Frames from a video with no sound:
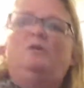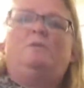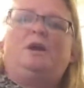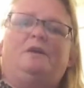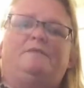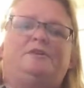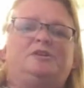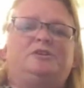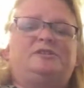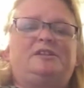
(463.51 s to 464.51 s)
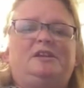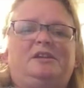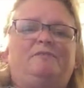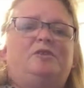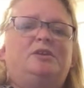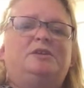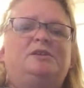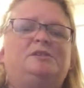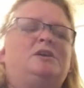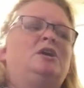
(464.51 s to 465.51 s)
Wherever you're seeing and viewing
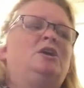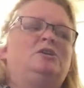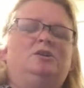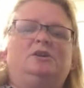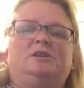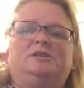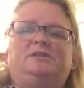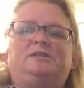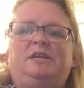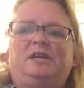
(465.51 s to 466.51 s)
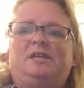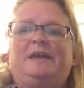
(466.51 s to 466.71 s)
this, you're going to see it.